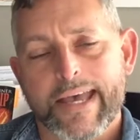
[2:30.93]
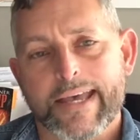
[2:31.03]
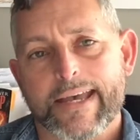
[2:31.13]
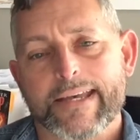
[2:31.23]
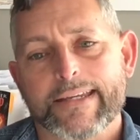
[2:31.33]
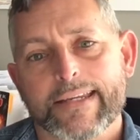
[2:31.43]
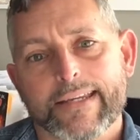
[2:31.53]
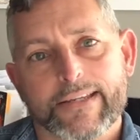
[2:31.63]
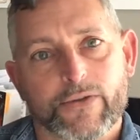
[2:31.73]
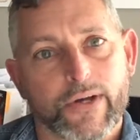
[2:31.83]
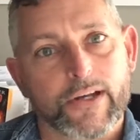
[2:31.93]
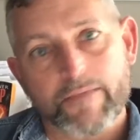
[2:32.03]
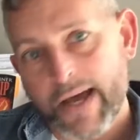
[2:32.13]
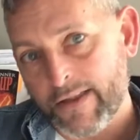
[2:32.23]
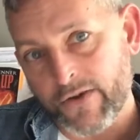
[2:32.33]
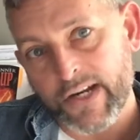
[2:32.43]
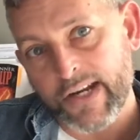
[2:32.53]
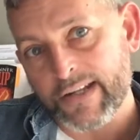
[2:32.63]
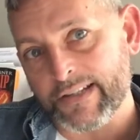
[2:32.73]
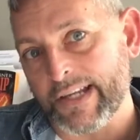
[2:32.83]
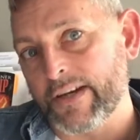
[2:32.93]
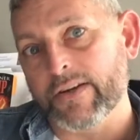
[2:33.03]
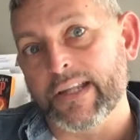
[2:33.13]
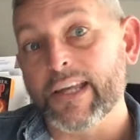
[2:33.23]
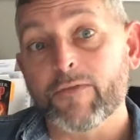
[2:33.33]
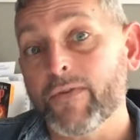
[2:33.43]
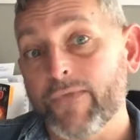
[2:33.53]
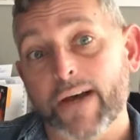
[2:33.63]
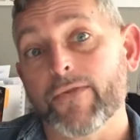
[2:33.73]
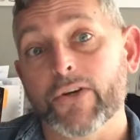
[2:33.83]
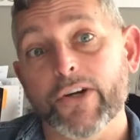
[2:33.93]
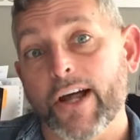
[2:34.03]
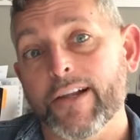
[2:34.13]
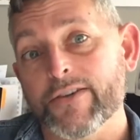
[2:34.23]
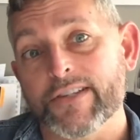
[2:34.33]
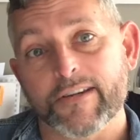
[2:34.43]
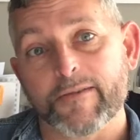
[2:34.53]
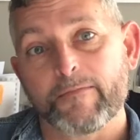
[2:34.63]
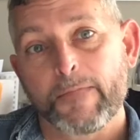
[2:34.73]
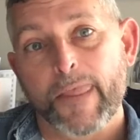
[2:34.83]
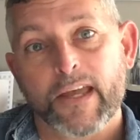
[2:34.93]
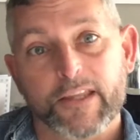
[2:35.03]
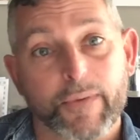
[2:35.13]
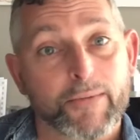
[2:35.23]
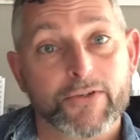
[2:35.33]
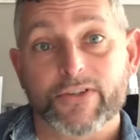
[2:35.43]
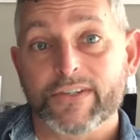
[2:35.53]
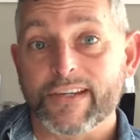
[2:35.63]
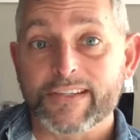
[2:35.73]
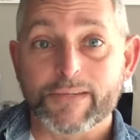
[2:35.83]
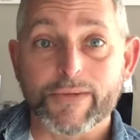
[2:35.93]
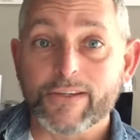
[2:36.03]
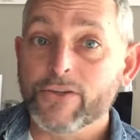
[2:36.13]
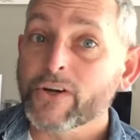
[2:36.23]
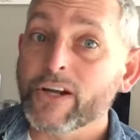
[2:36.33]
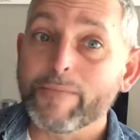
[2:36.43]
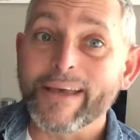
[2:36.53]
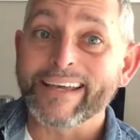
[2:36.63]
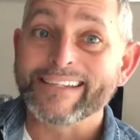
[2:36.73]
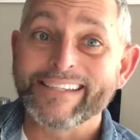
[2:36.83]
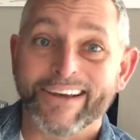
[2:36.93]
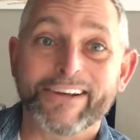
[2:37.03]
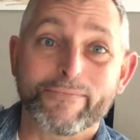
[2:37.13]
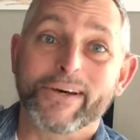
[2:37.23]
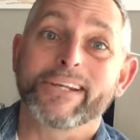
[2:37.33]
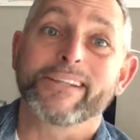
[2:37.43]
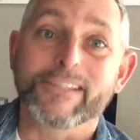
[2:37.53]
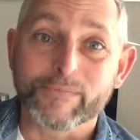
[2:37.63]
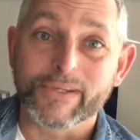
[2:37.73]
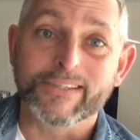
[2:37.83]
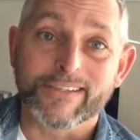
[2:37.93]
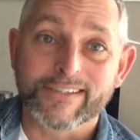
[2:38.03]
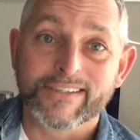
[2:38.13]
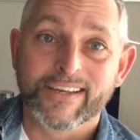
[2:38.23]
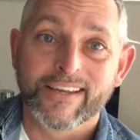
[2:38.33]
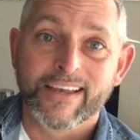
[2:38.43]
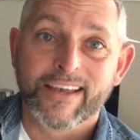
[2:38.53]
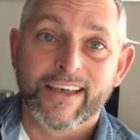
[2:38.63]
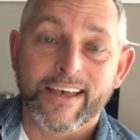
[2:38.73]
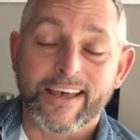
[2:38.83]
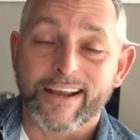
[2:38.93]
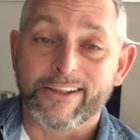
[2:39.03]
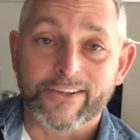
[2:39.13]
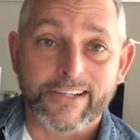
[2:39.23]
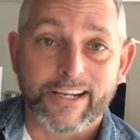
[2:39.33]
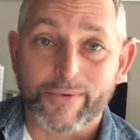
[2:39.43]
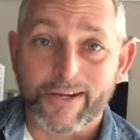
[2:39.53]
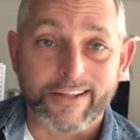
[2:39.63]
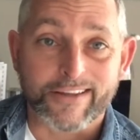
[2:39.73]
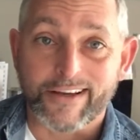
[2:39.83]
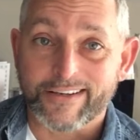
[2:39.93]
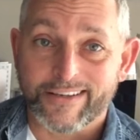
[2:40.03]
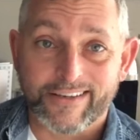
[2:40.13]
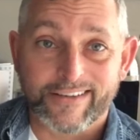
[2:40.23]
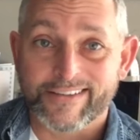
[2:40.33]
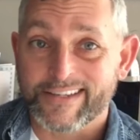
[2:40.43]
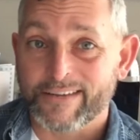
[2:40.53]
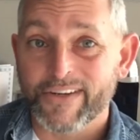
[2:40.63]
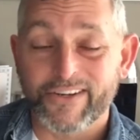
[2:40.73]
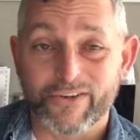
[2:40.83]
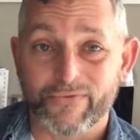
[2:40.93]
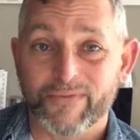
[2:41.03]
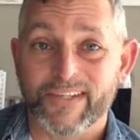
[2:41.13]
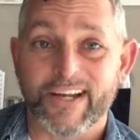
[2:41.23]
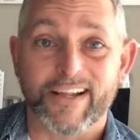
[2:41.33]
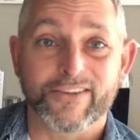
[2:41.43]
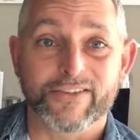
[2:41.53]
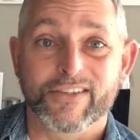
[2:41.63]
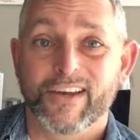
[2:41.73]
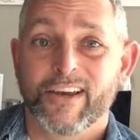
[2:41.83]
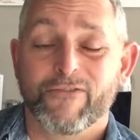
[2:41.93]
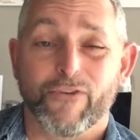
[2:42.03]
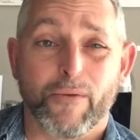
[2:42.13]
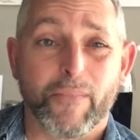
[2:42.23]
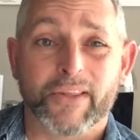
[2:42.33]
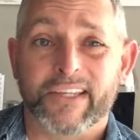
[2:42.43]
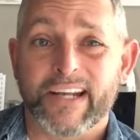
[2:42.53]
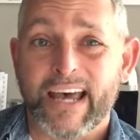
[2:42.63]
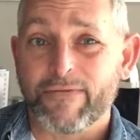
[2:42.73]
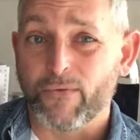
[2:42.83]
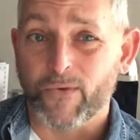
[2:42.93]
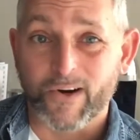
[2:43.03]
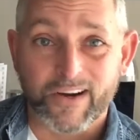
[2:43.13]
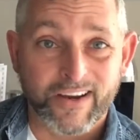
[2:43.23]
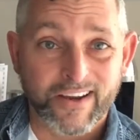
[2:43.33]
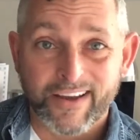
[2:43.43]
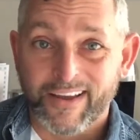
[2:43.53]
And so I come back 30 days later and they give me $500. And the publisher says to me, you're going to make a ton of money in this business. And I looked at him and I thought, $750 for a month and a half of work?